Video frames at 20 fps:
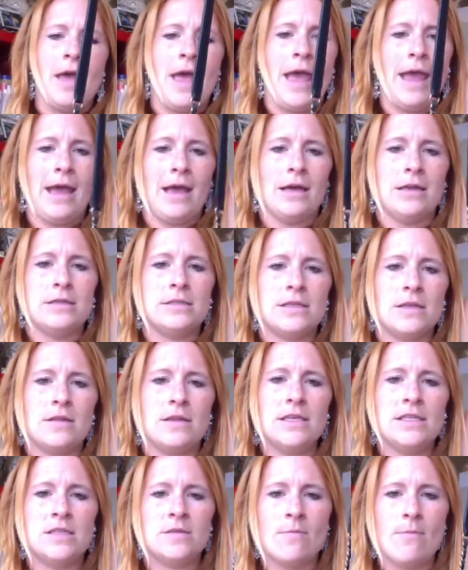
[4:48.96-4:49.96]
and
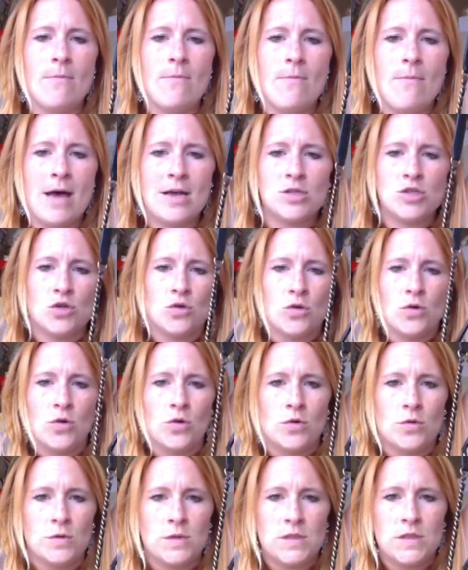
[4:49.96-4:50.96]
this
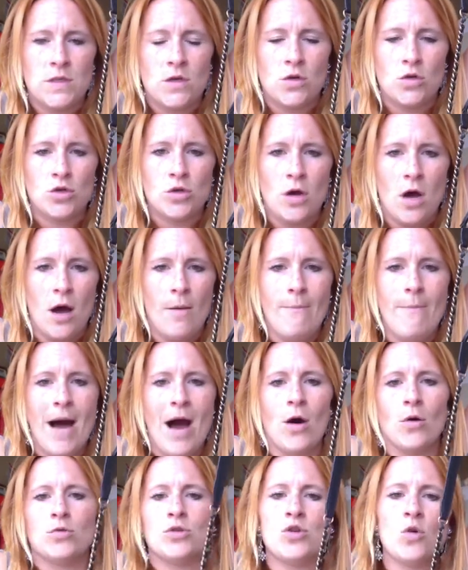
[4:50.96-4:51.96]
measures
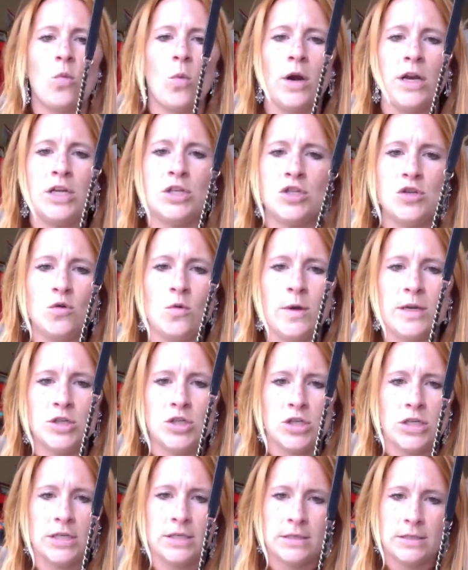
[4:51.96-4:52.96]
about 22
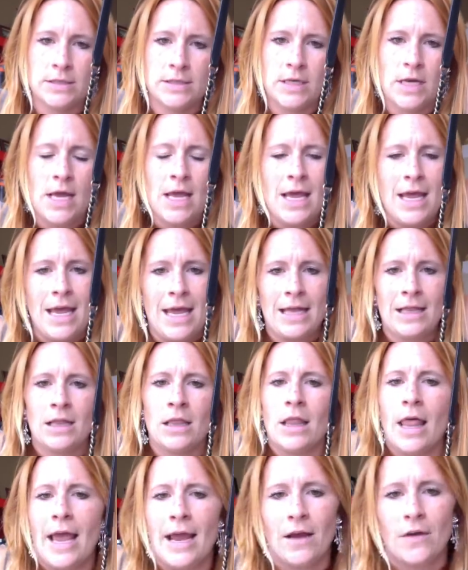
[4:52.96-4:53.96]
inches in
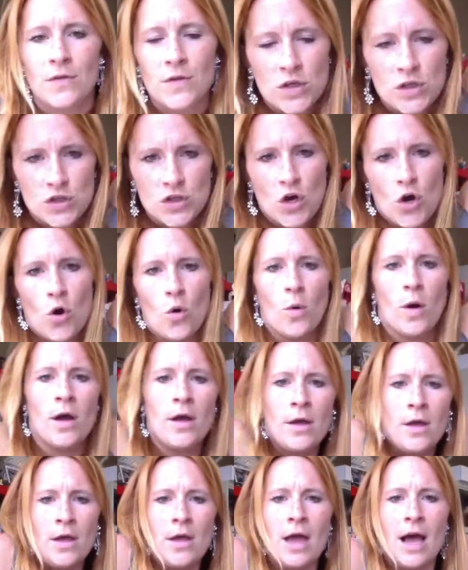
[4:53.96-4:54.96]
length. So
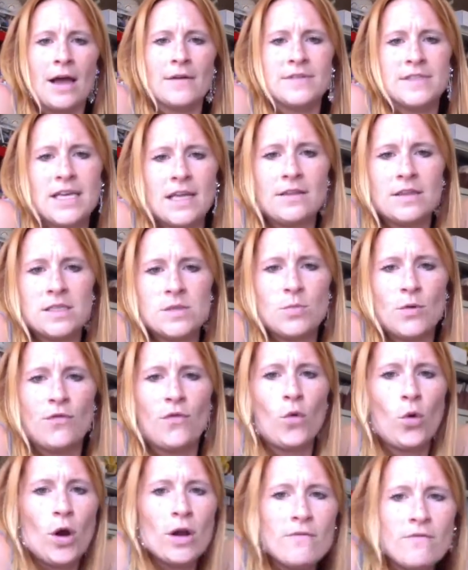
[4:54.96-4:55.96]
I've said this
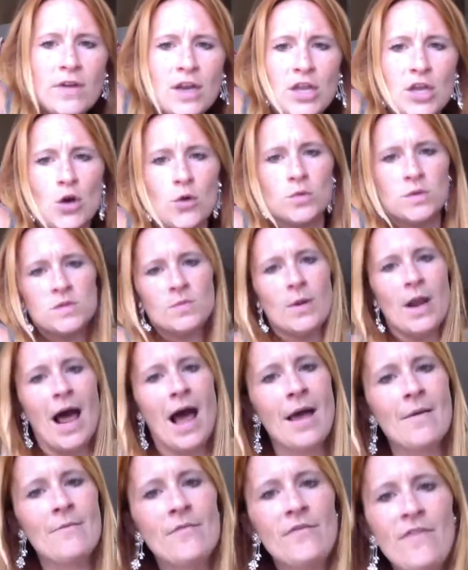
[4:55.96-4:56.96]
before on videos, but
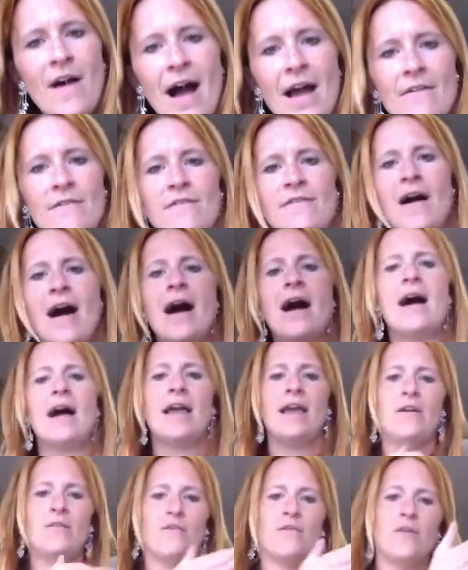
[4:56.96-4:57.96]
I'm
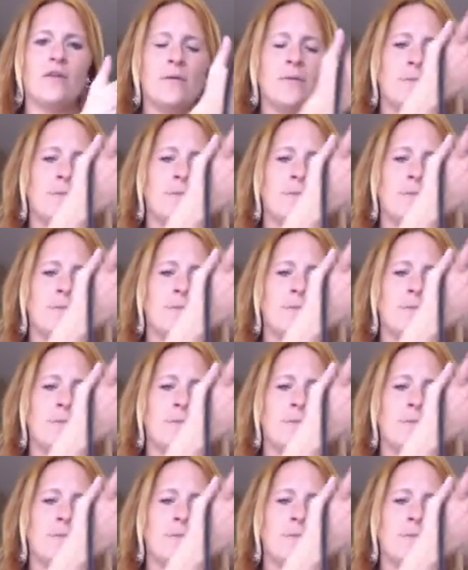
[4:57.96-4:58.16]
5'5",